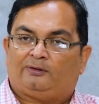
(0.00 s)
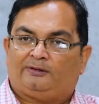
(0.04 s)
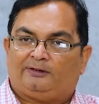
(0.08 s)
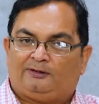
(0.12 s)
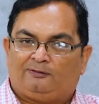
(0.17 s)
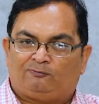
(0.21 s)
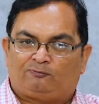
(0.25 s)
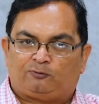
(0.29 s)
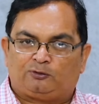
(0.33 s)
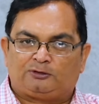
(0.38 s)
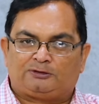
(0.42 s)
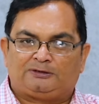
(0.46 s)
or
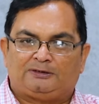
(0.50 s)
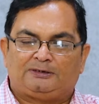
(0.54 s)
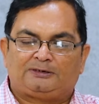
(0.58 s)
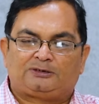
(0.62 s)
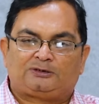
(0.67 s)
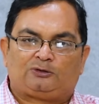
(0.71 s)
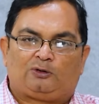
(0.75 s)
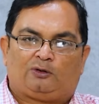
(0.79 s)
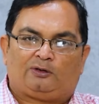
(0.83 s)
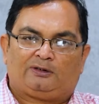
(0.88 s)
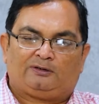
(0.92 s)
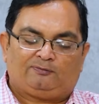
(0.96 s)

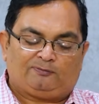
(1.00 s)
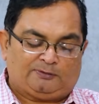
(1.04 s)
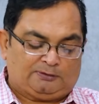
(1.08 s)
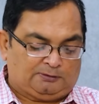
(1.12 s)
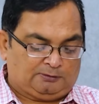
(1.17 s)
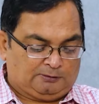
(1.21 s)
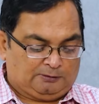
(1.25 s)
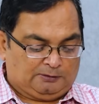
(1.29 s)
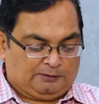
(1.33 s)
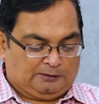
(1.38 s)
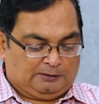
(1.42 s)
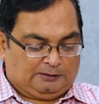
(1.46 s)
Infosys, or
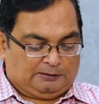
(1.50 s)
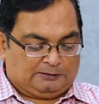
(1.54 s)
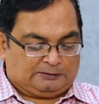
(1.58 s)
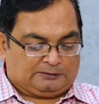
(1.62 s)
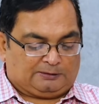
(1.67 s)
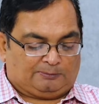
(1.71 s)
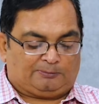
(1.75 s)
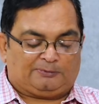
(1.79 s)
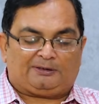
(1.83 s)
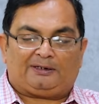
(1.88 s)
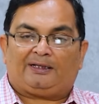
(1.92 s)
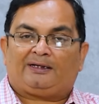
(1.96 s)
even
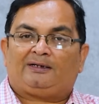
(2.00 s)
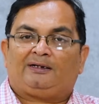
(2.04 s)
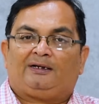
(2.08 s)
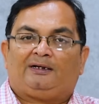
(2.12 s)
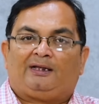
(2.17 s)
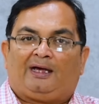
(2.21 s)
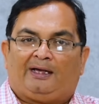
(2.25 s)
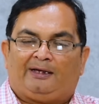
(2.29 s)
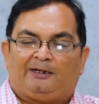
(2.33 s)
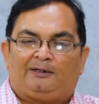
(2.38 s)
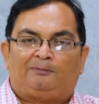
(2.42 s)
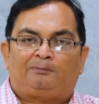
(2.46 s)
something like an
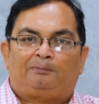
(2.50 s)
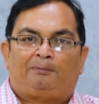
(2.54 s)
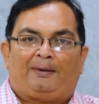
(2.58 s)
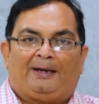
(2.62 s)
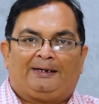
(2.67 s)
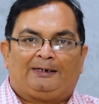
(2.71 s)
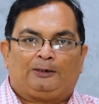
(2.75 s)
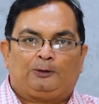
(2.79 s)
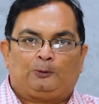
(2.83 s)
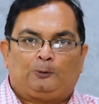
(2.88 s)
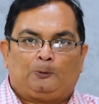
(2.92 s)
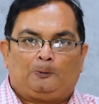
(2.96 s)
IIM
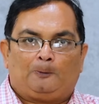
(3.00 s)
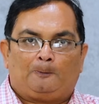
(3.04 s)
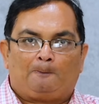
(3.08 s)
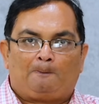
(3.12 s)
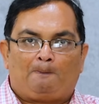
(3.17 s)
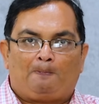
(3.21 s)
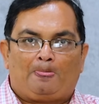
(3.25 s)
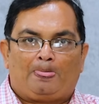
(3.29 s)
Bangalore.